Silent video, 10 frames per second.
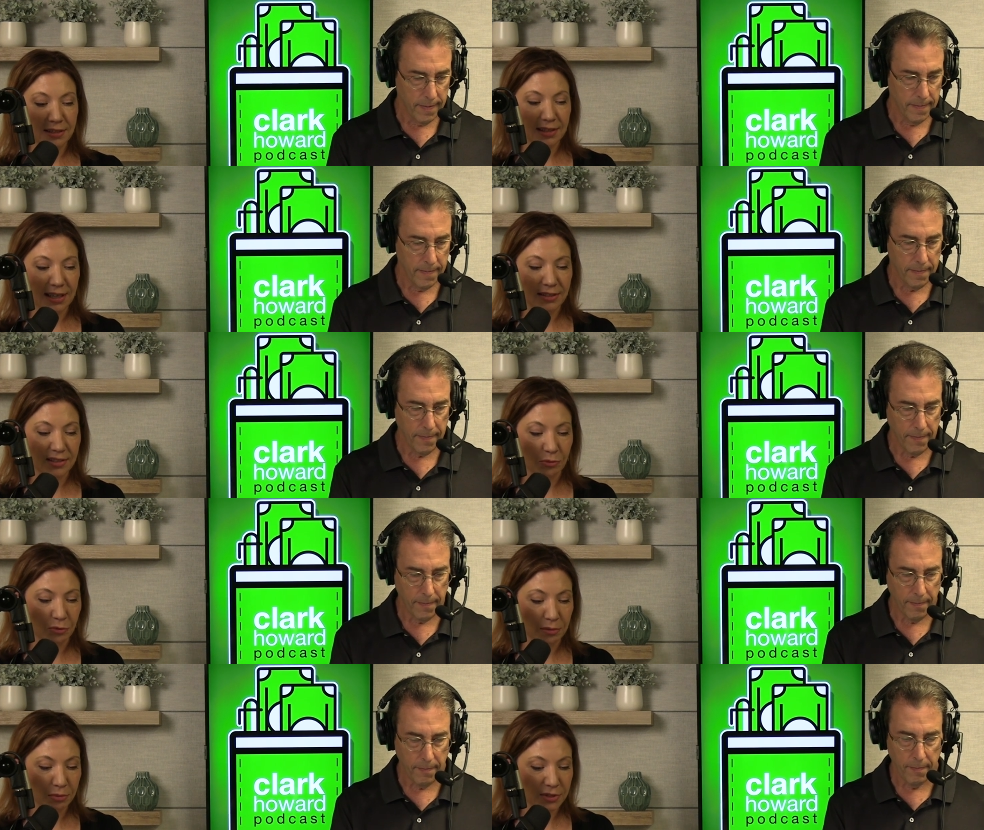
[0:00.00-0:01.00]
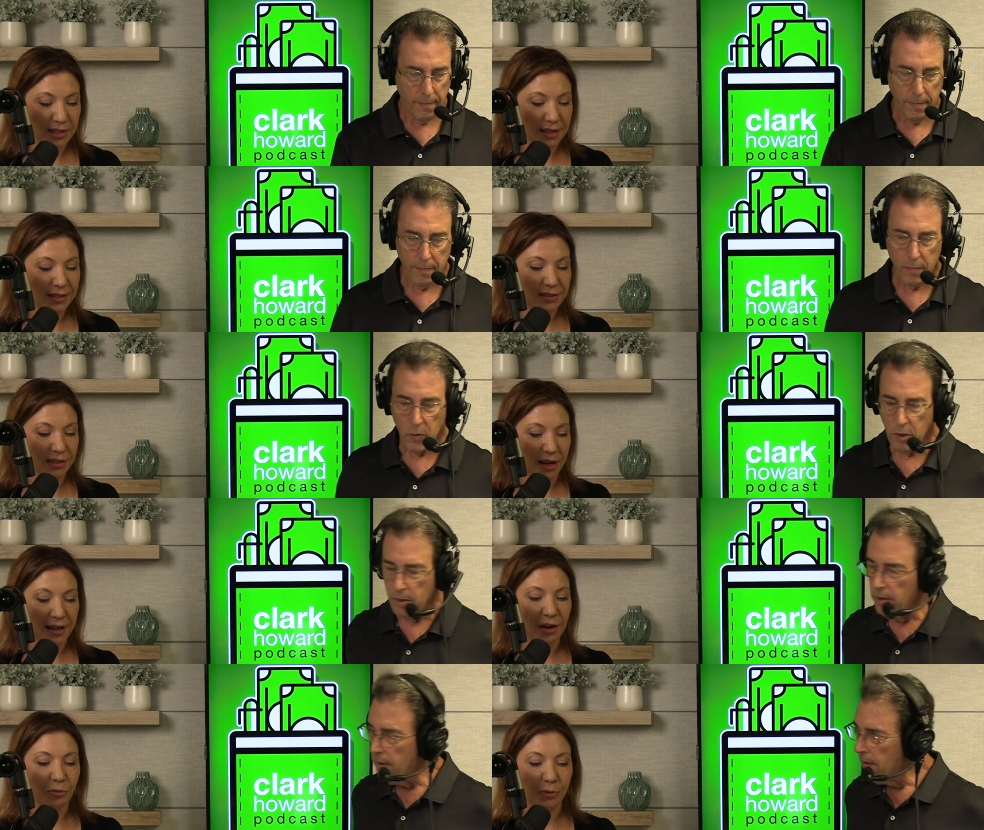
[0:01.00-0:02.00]
Speaker 1: indicates that 1% is not
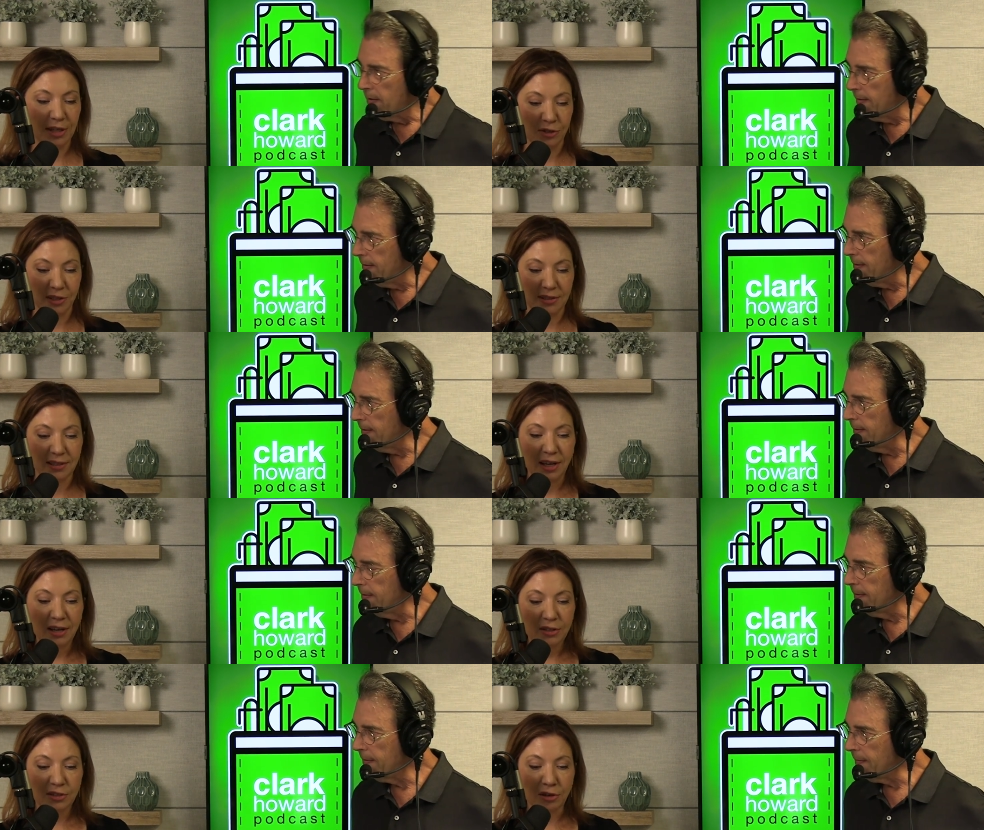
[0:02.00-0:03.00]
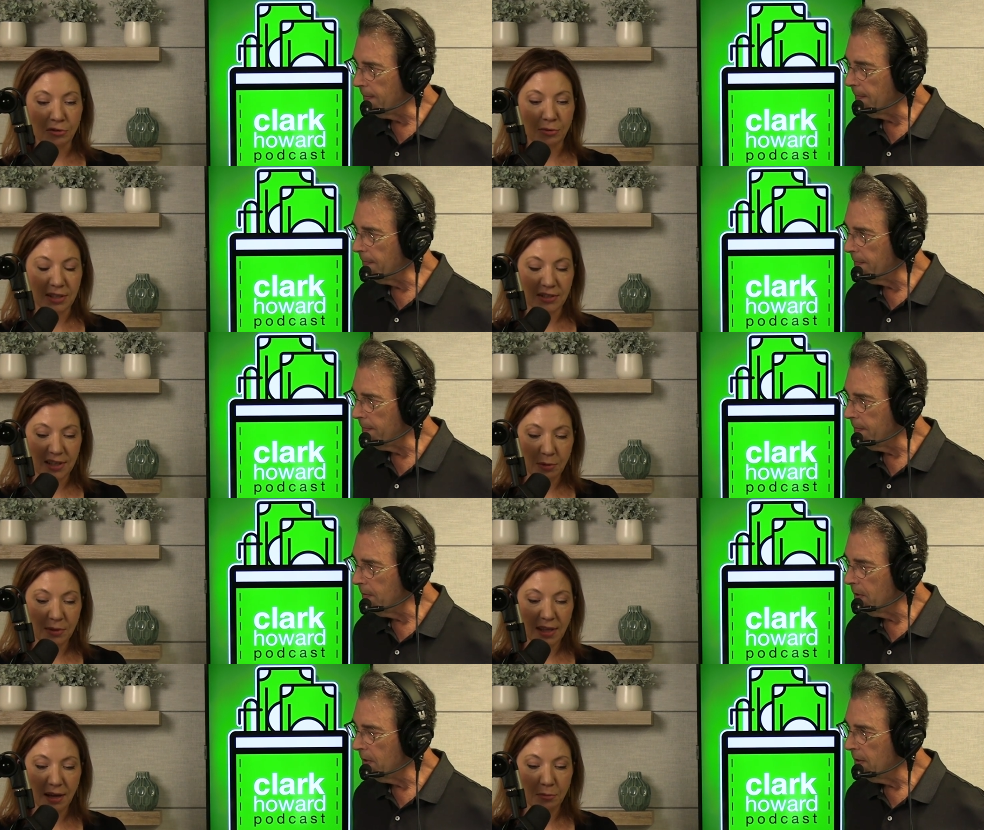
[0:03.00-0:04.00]
outrageous. So, do I stay
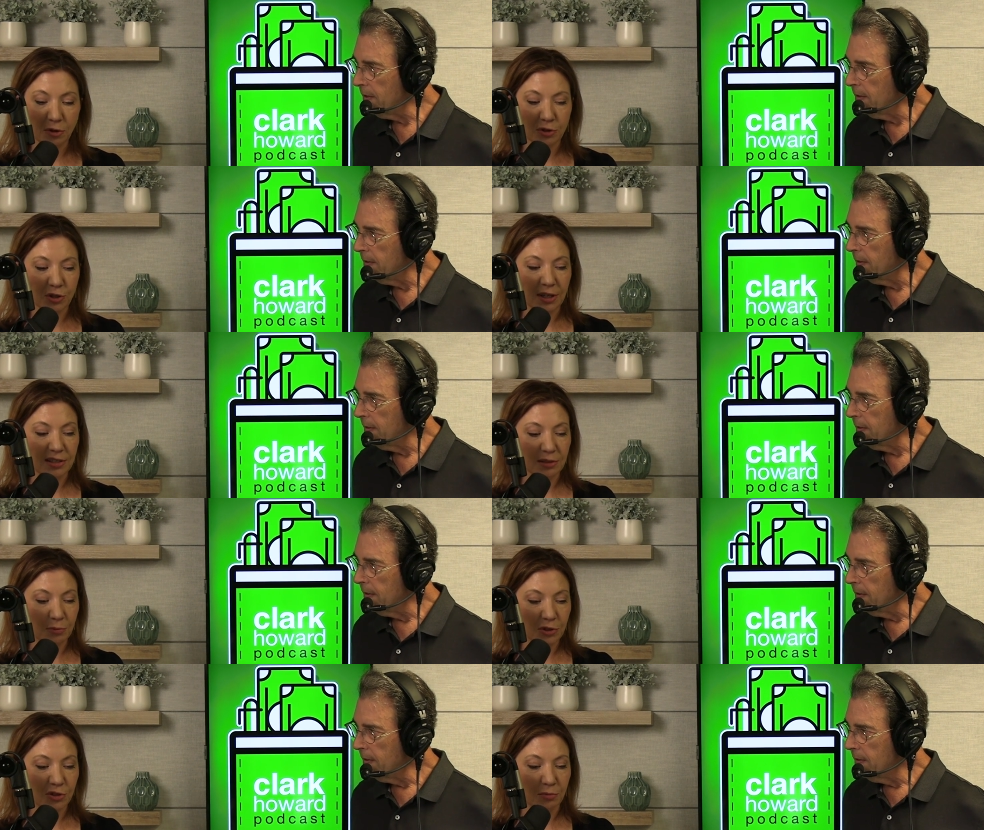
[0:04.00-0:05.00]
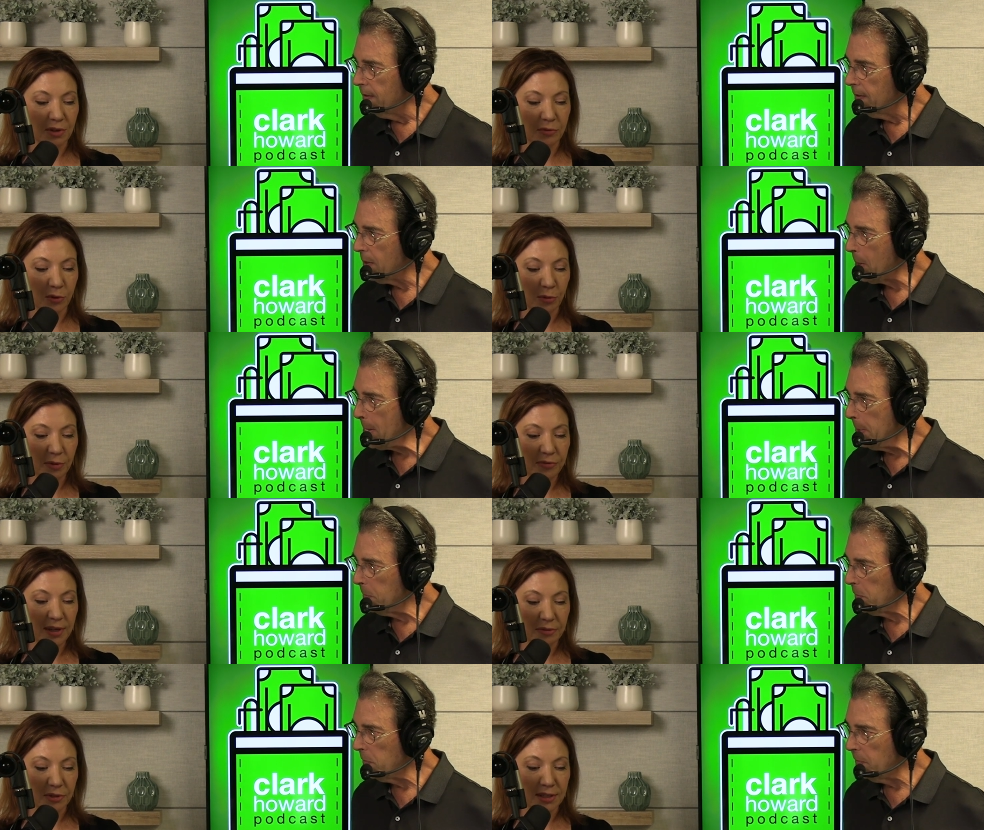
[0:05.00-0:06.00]
with them or should I switch to one of your three
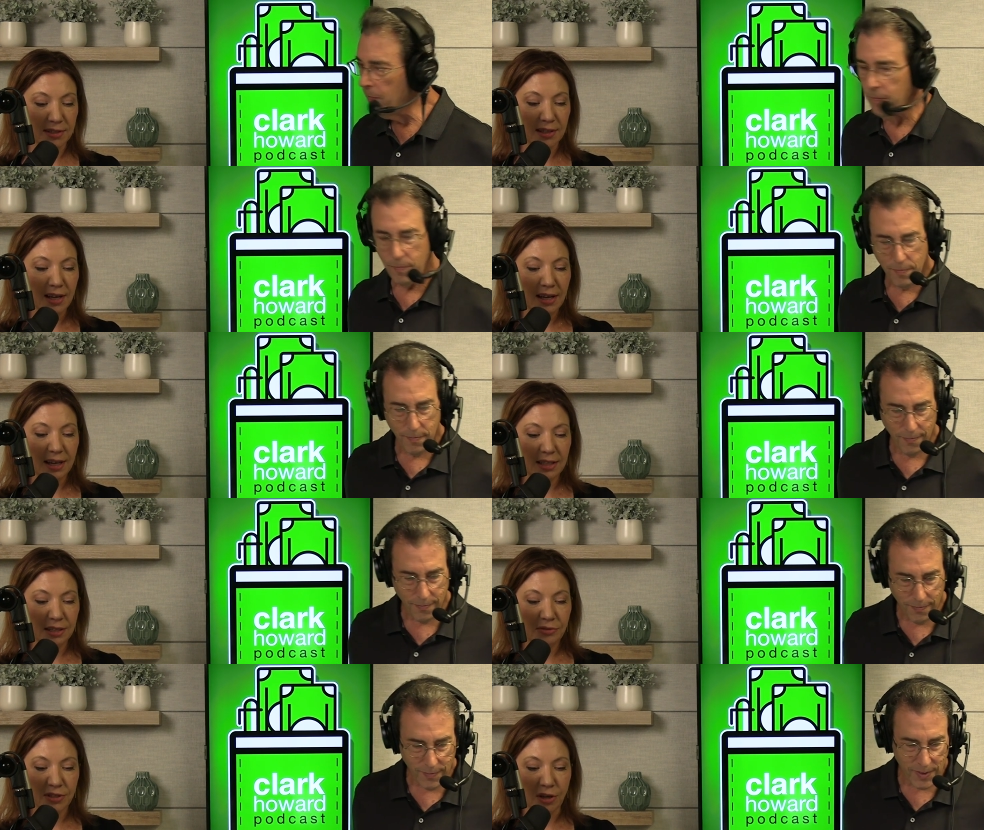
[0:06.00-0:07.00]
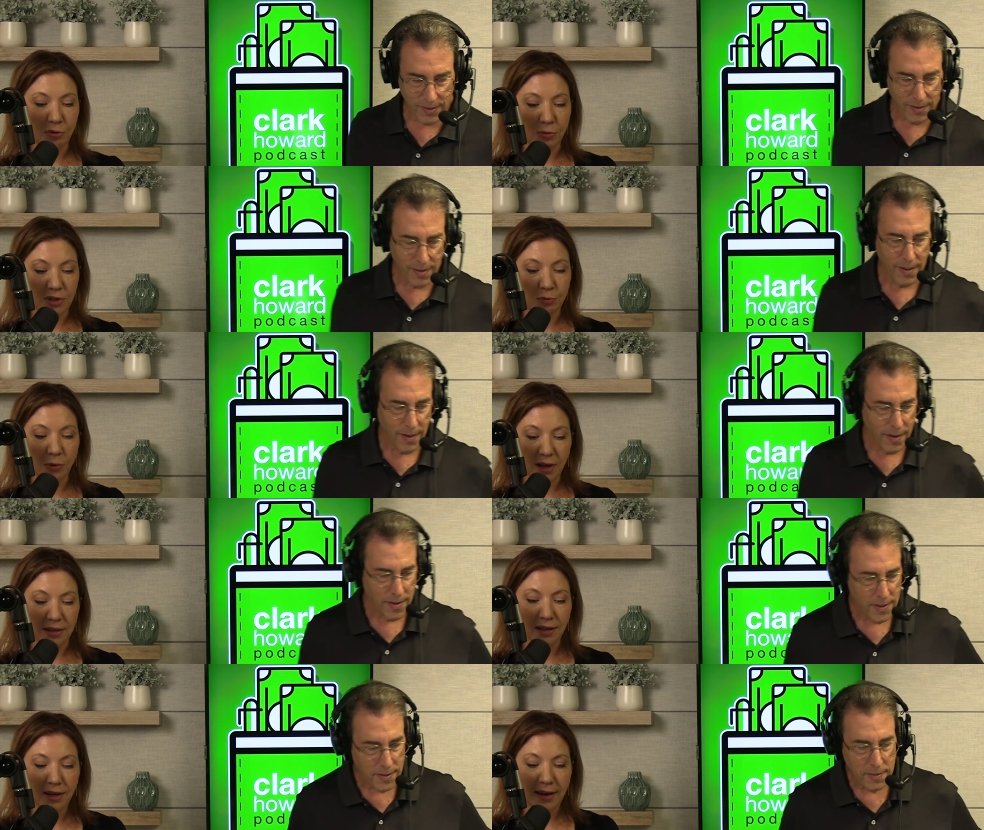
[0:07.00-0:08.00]
favorites? And if so, which
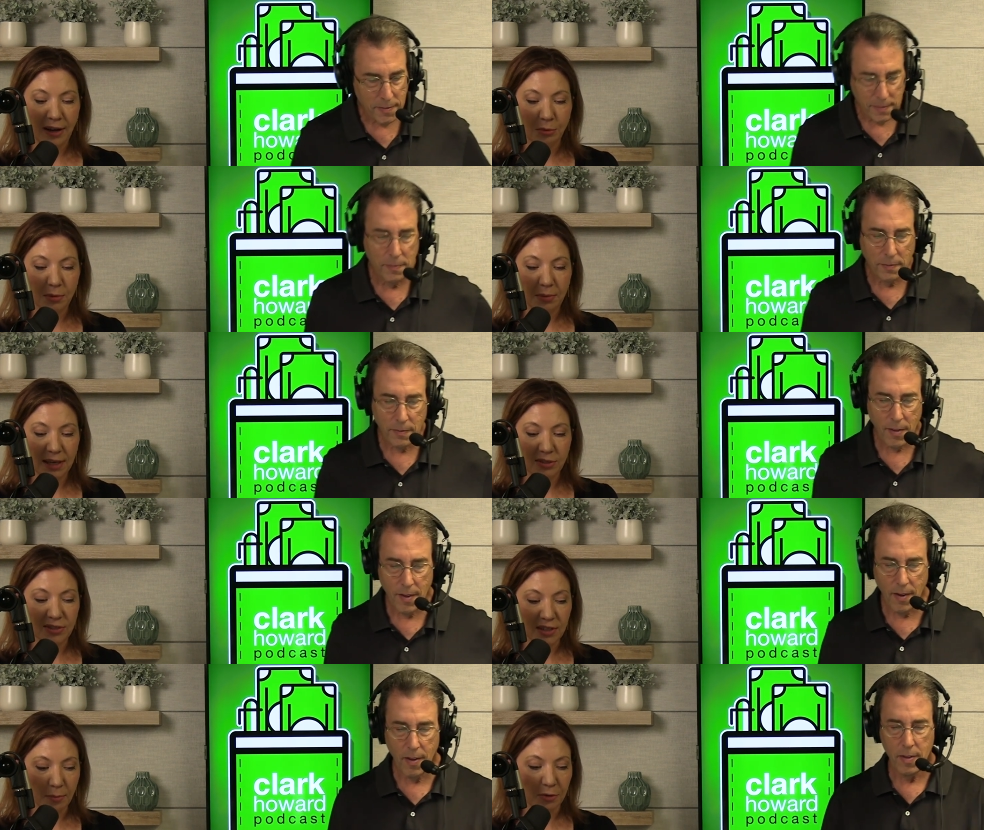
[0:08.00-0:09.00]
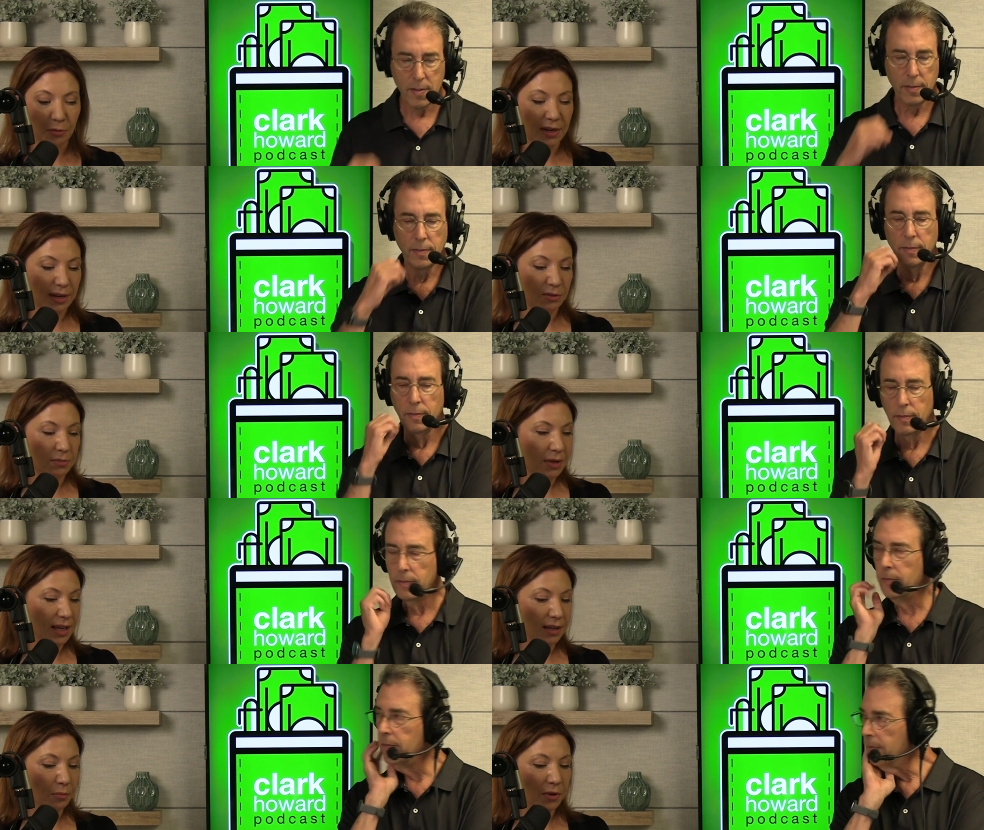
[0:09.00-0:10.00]
one? I'll be paying double what I was paying,